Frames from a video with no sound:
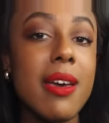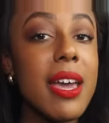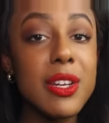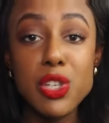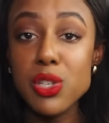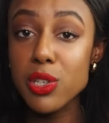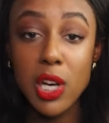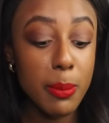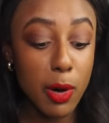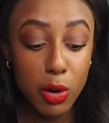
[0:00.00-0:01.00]
It doesn't
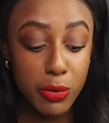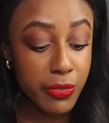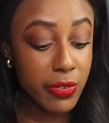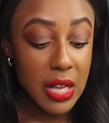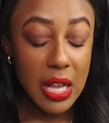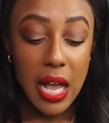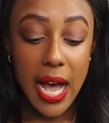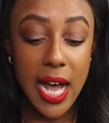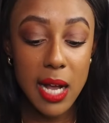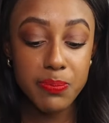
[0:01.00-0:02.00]
come off.
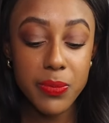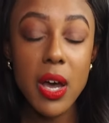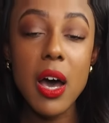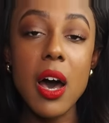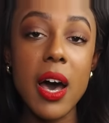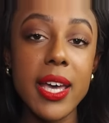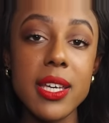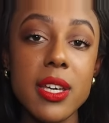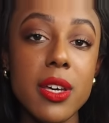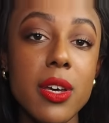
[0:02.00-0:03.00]

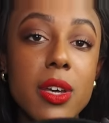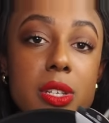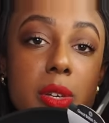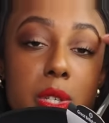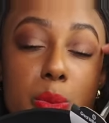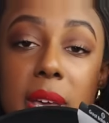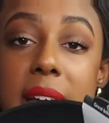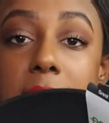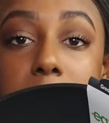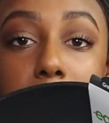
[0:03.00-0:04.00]
So we
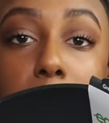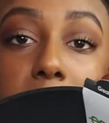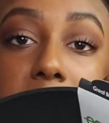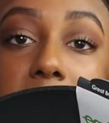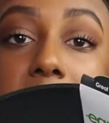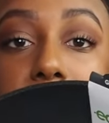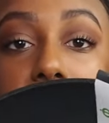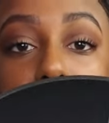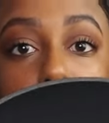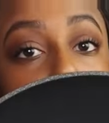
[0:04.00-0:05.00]
have obviously the Never
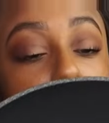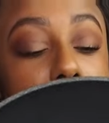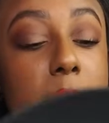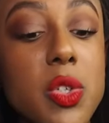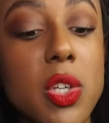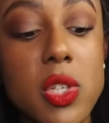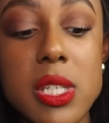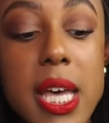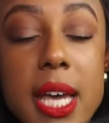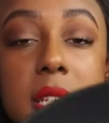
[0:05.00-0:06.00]
Stick 2 stuff, which I just
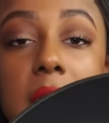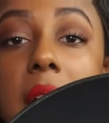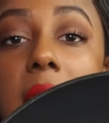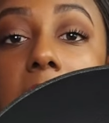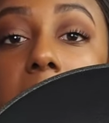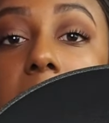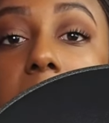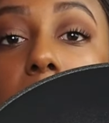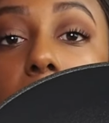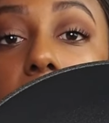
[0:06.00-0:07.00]
said, and
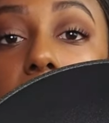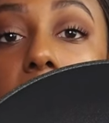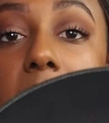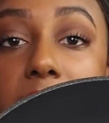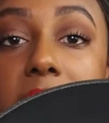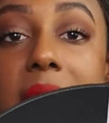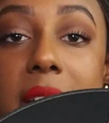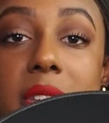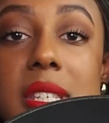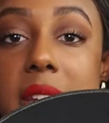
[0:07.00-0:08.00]
nothing
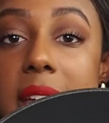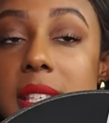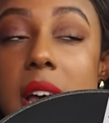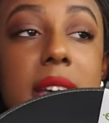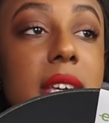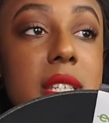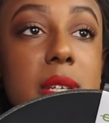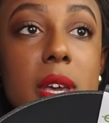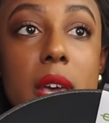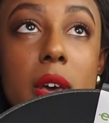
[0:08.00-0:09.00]
ever sticks. I could
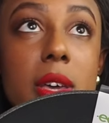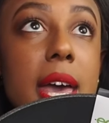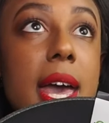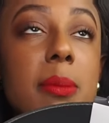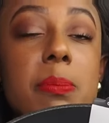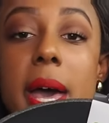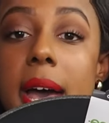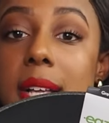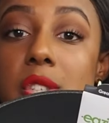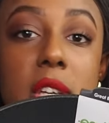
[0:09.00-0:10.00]
cook a bare
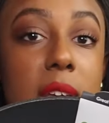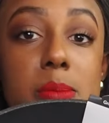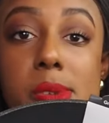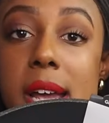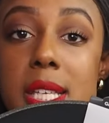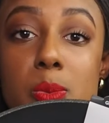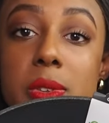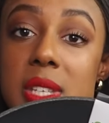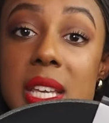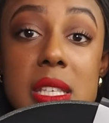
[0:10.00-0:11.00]
chicken breast with
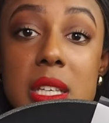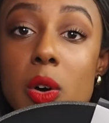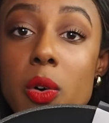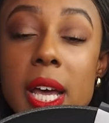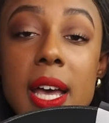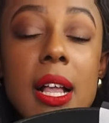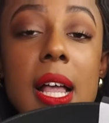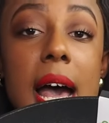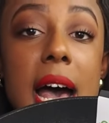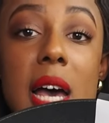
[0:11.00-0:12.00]
seasoning on it.
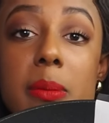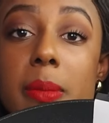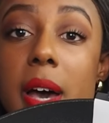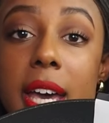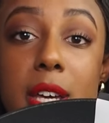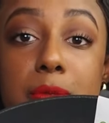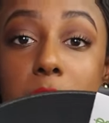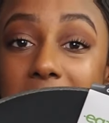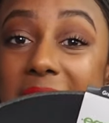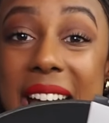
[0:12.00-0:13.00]
I could
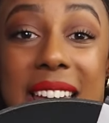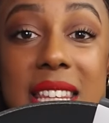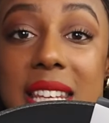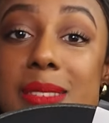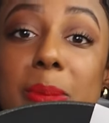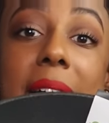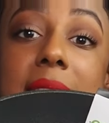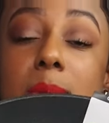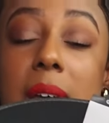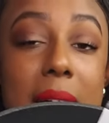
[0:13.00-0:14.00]
fry an egg in these
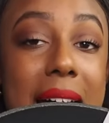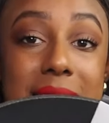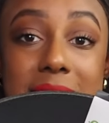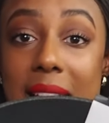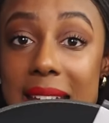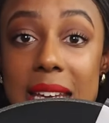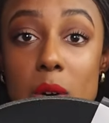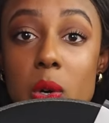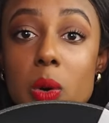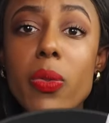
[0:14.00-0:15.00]
pans without adding any
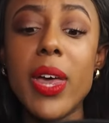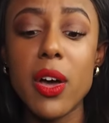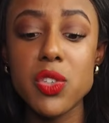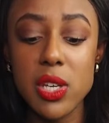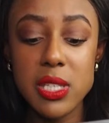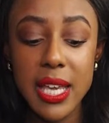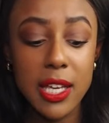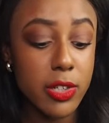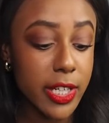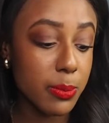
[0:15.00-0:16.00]
oil. They are just
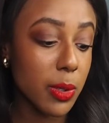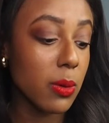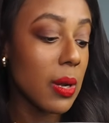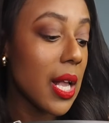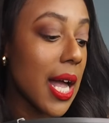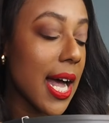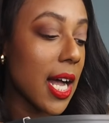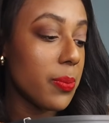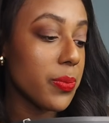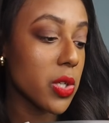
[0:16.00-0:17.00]
incredible.
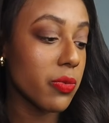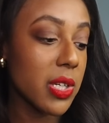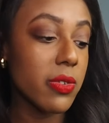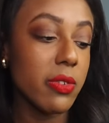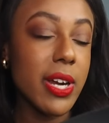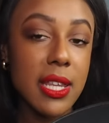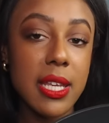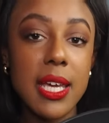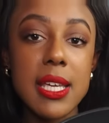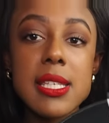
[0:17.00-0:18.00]
So I really, really rate
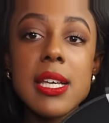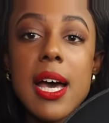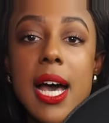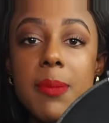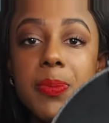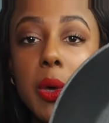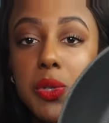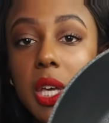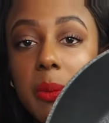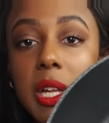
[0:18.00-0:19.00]
these. They
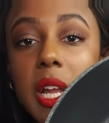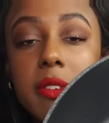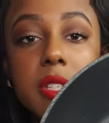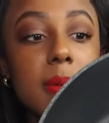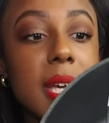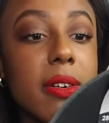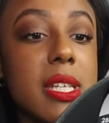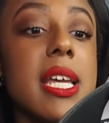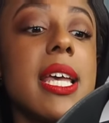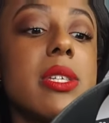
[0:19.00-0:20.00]
also come with a lifetime
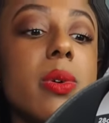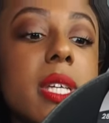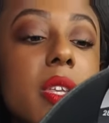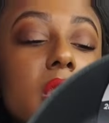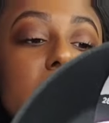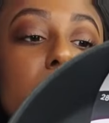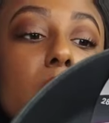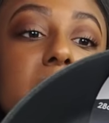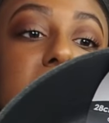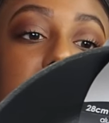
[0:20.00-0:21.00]
guarantee, so essentially you'd
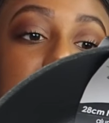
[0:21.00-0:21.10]
contact the